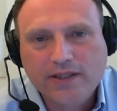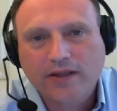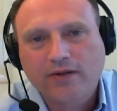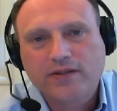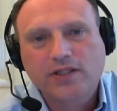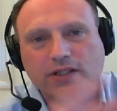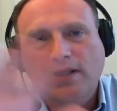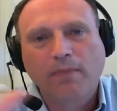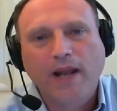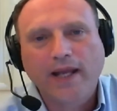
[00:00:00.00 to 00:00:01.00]
that there's just a
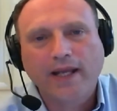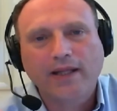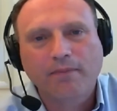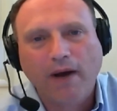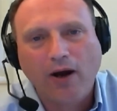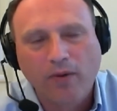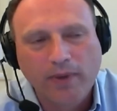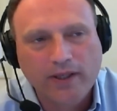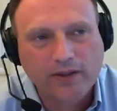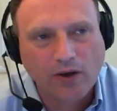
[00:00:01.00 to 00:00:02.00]
blanket
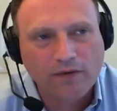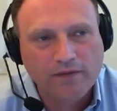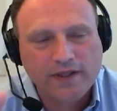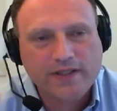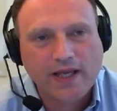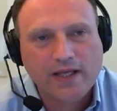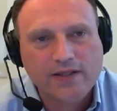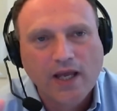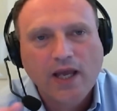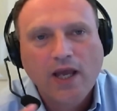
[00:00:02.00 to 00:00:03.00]
empowerment that
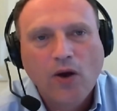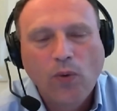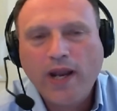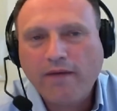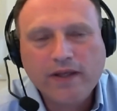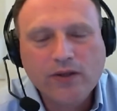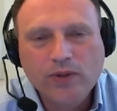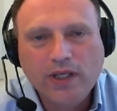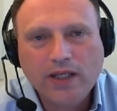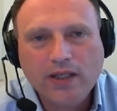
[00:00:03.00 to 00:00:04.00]
says, whenever you
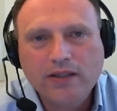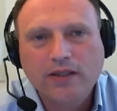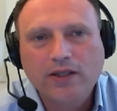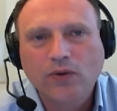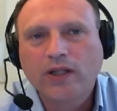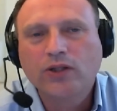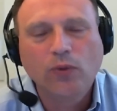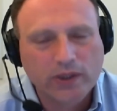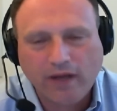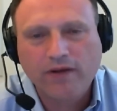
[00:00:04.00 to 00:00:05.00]
need, you can do
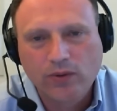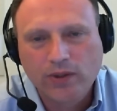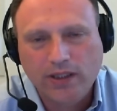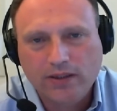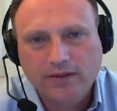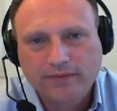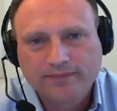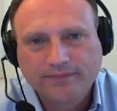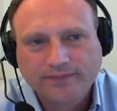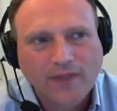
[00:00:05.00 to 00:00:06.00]
whatever you need,
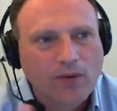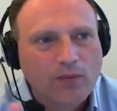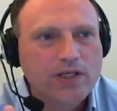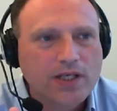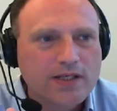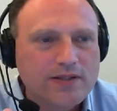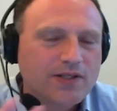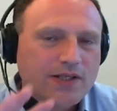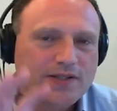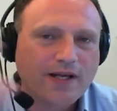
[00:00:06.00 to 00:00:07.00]
which is
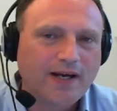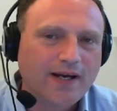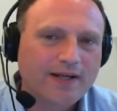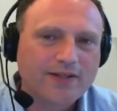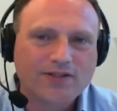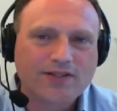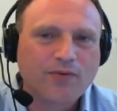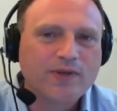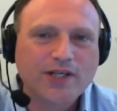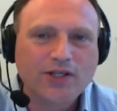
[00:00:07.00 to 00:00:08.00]
just a
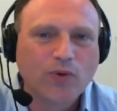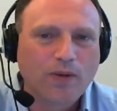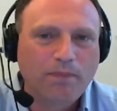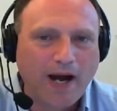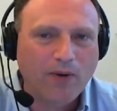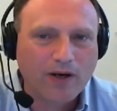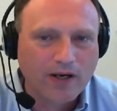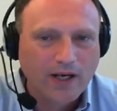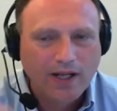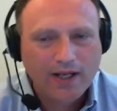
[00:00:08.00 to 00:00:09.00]
residual
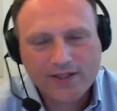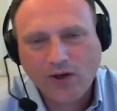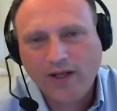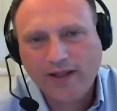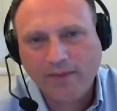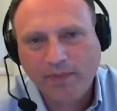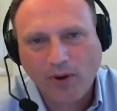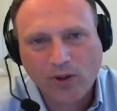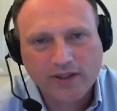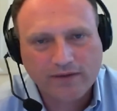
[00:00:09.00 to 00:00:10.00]
power. Let's call it the
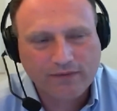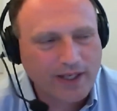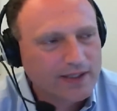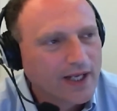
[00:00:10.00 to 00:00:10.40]
prerogative, right?